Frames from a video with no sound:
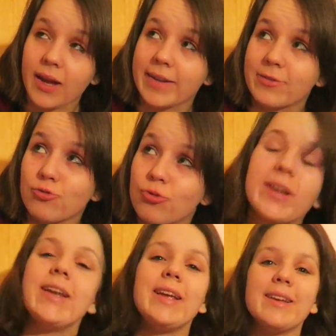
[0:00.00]

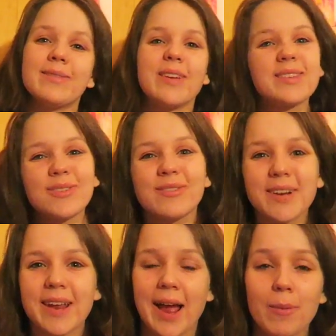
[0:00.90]
makes me
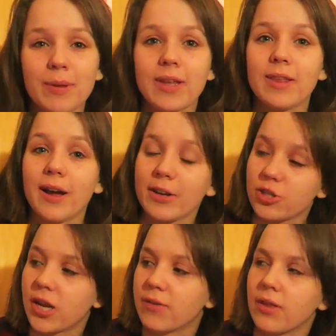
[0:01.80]
really happy that I
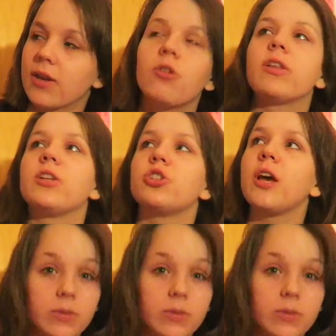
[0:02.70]
actually have that knowledge.